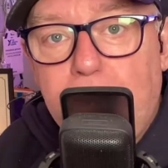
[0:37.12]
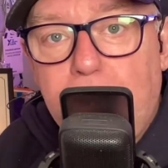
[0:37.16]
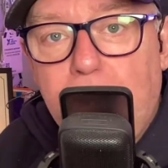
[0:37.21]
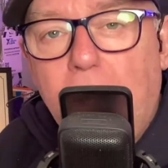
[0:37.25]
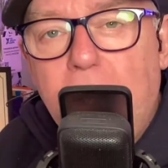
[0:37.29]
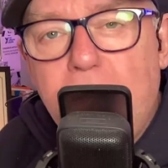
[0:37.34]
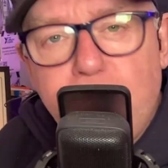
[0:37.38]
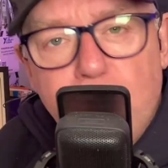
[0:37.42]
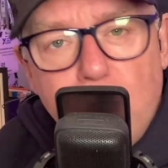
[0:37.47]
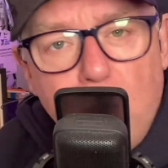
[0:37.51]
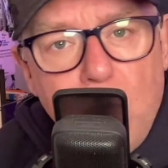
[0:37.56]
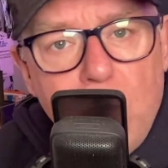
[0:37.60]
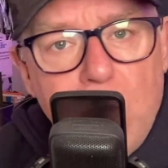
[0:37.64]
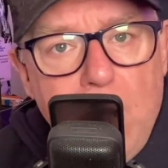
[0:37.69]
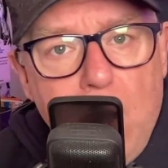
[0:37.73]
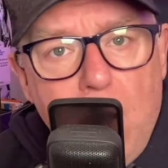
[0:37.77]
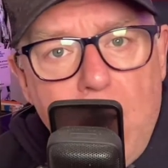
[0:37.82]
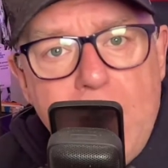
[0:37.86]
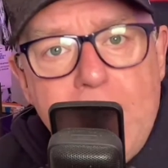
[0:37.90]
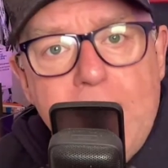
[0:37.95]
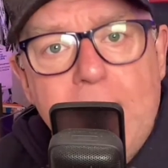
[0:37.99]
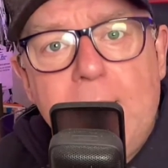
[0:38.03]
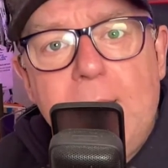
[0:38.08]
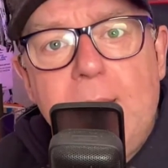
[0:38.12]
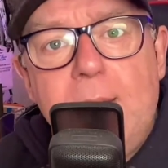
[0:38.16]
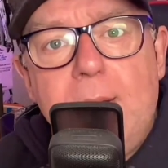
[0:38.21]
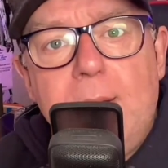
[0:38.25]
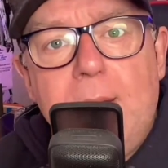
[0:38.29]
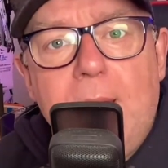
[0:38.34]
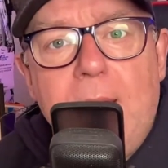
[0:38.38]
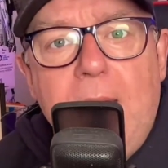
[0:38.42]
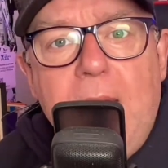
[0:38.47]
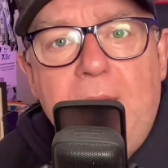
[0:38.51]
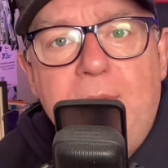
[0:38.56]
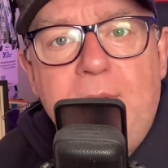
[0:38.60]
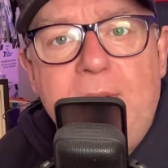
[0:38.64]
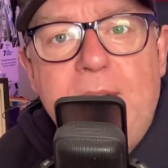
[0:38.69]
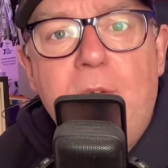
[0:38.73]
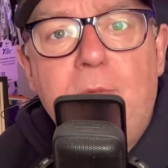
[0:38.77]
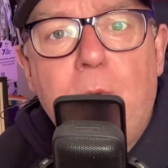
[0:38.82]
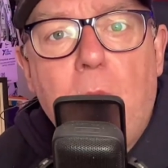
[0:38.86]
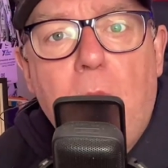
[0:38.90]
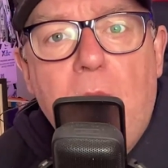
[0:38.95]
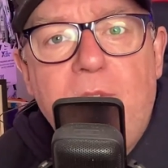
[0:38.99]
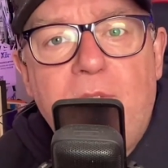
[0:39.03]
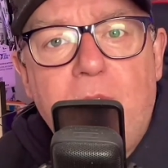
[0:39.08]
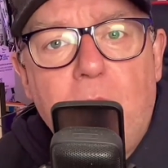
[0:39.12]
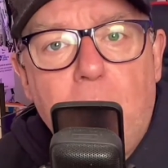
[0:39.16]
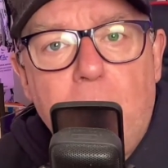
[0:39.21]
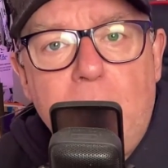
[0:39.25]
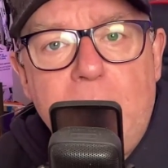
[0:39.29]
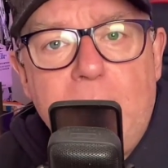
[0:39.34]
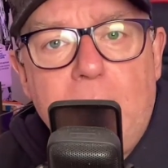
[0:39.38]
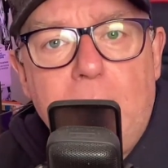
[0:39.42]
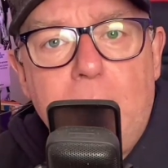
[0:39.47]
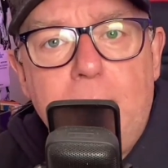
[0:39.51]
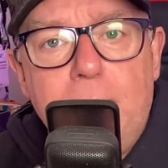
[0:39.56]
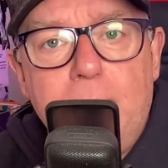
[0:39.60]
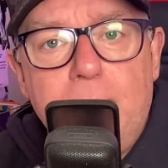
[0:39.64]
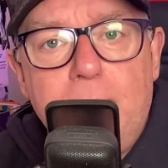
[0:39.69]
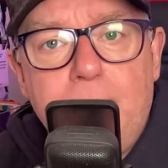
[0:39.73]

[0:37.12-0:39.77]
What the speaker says: I draw the line at having it right for me, though.